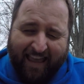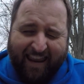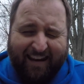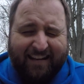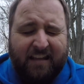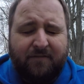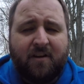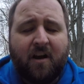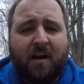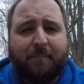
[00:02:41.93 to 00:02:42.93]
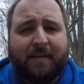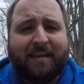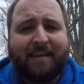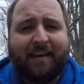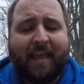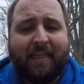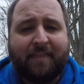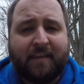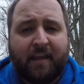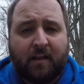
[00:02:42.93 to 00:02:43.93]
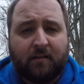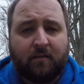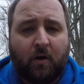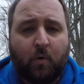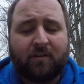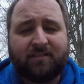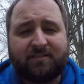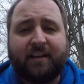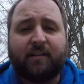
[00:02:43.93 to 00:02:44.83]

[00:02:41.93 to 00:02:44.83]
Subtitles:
And even up in the lower St.